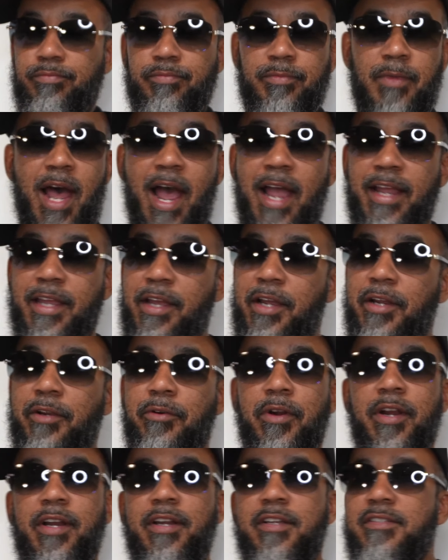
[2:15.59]
Nike
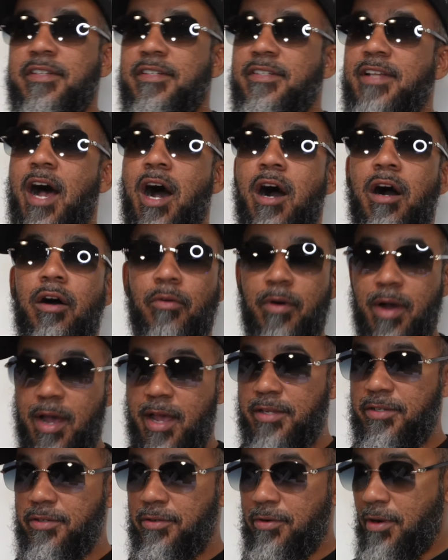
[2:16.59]
ingredients as
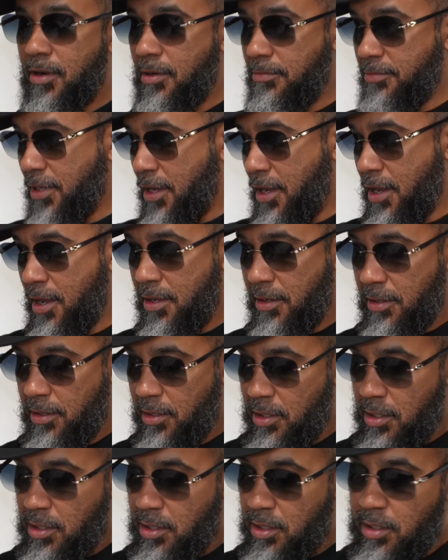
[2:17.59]
always. You know what I'm
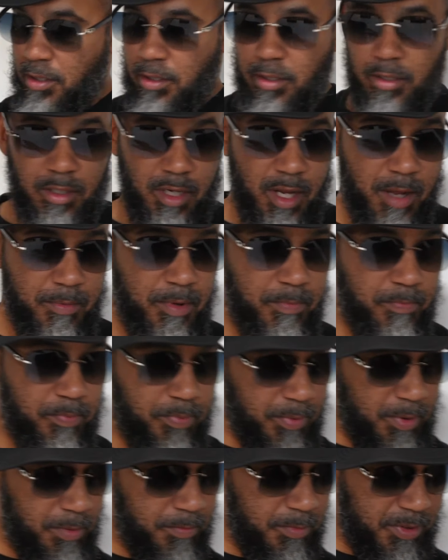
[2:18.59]
saying? Let me
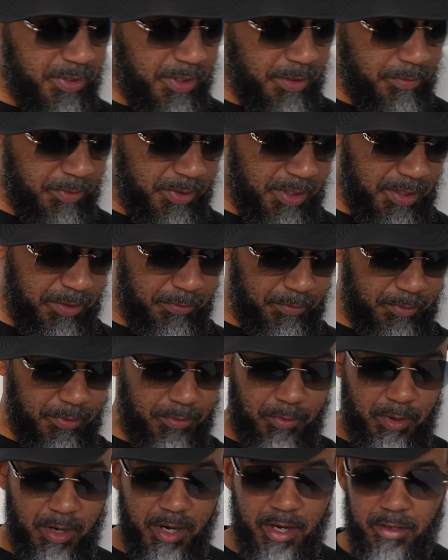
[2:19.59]
let me see what this one's
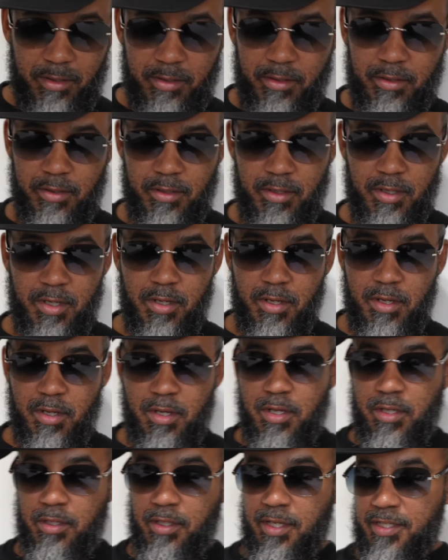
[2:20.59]
reading.
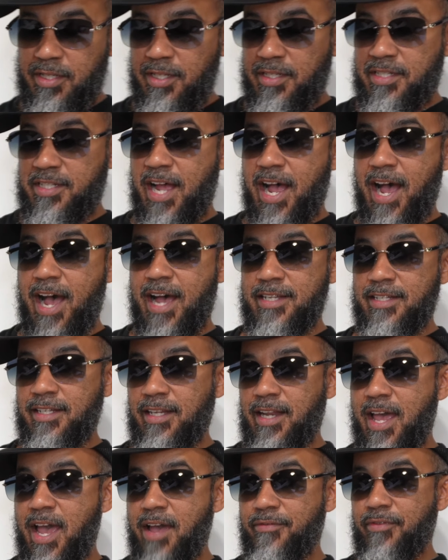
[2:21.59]
This is size
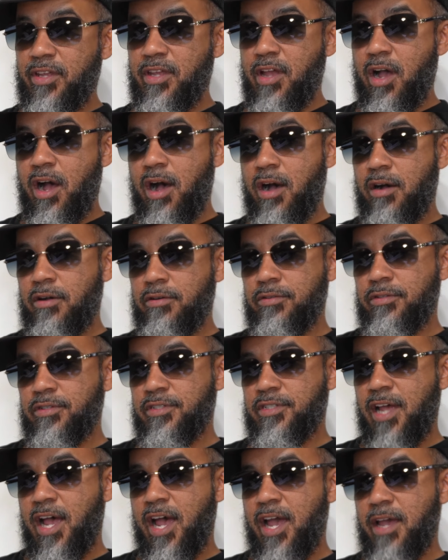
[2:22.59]
11, y'all.
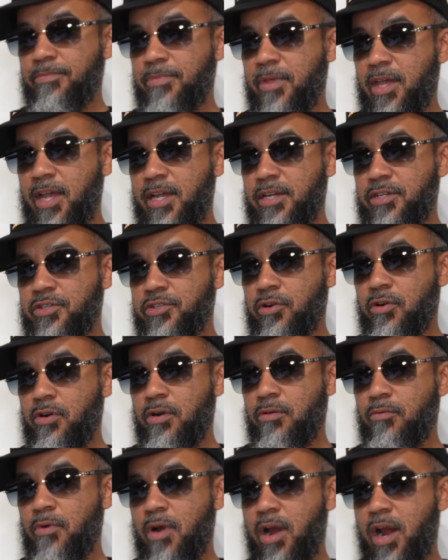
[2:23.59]
Same thing,
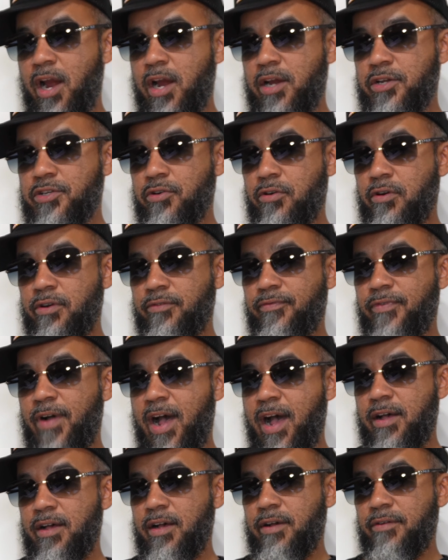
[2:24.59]
Air Jordan
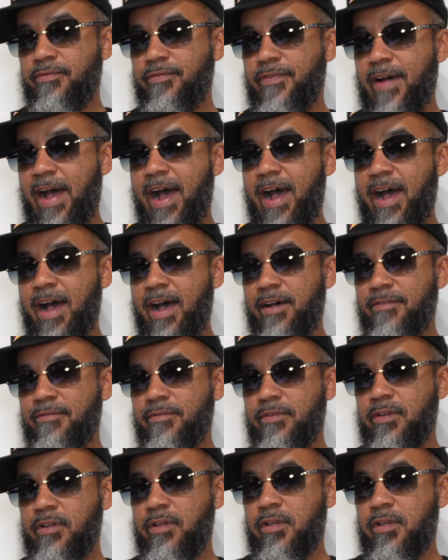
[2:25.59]
5, 5,